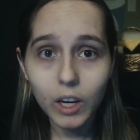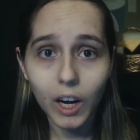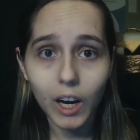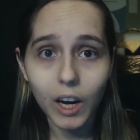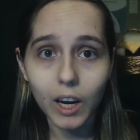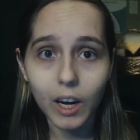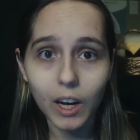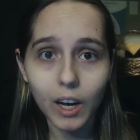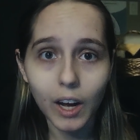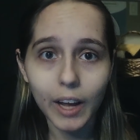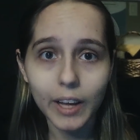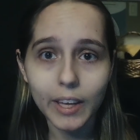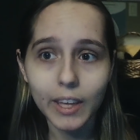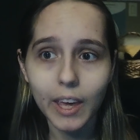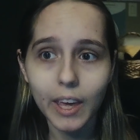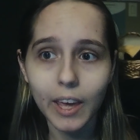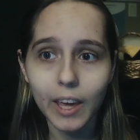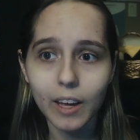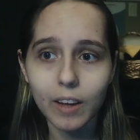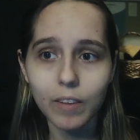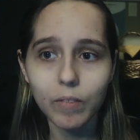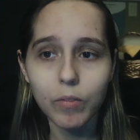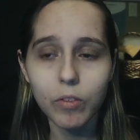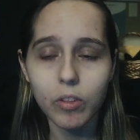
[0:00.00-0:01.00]
I
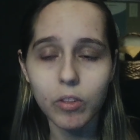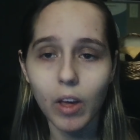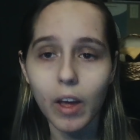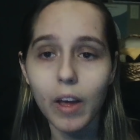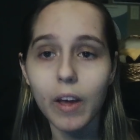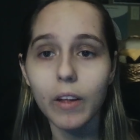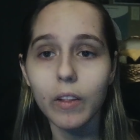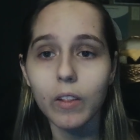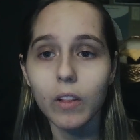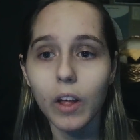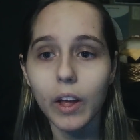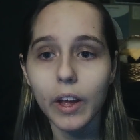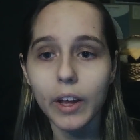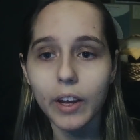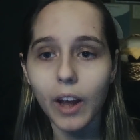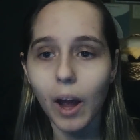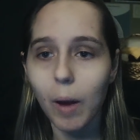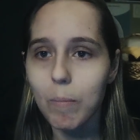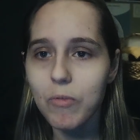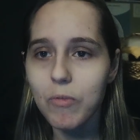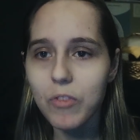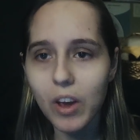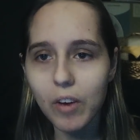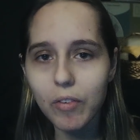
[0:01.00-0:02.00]
can't say, like,
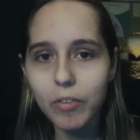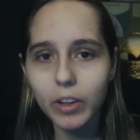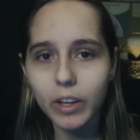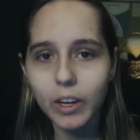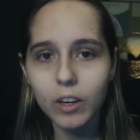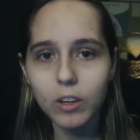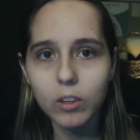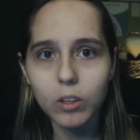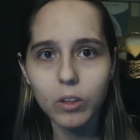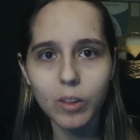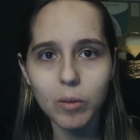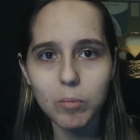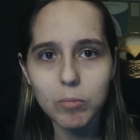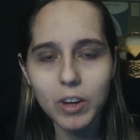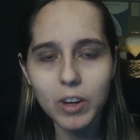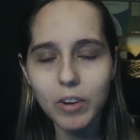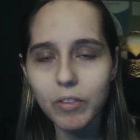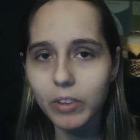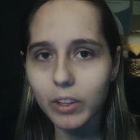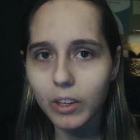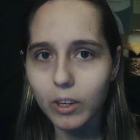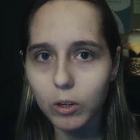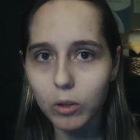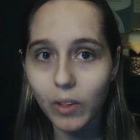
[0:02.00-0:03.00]
I'm definitely going to do this, I'm
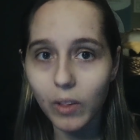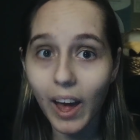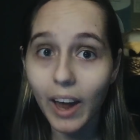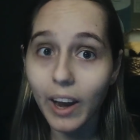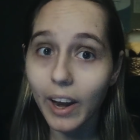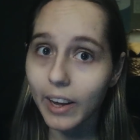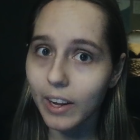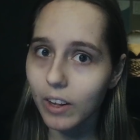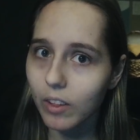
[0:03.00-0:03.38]
definitely going to do that.